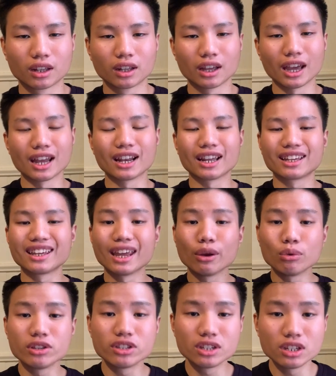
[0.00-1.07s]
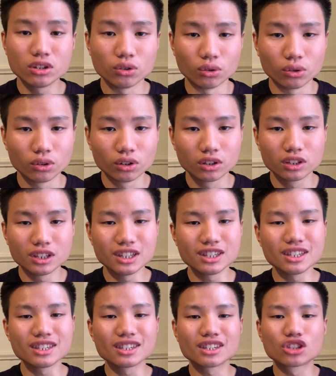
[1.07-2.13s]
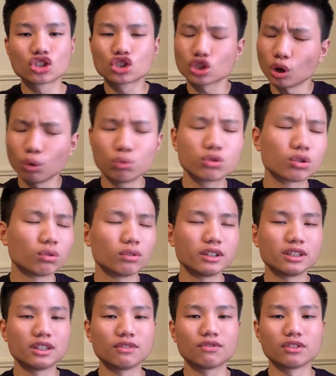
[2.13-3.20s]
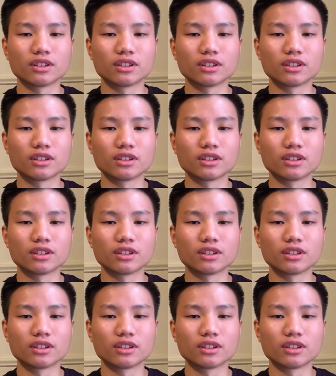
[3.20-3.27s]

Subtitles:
And I guarantee you, it is a totally different